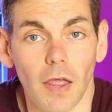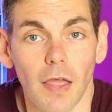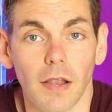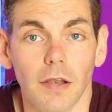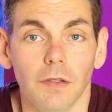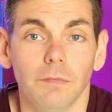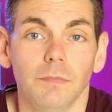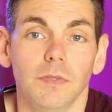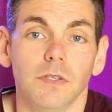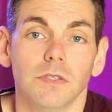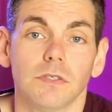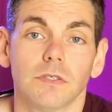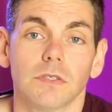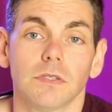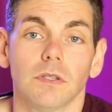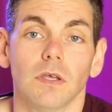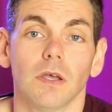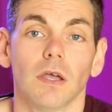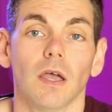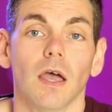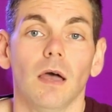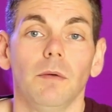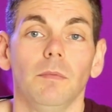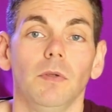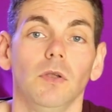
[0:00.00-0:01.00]
elements
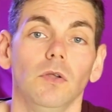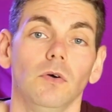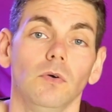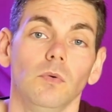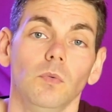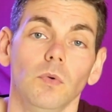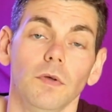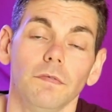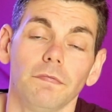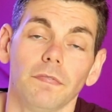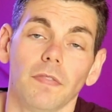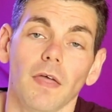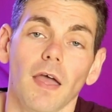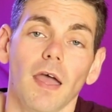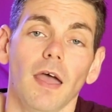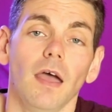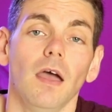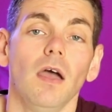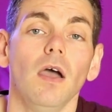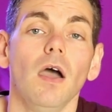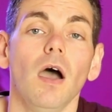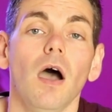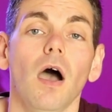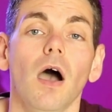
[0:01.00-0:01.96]
that come along with that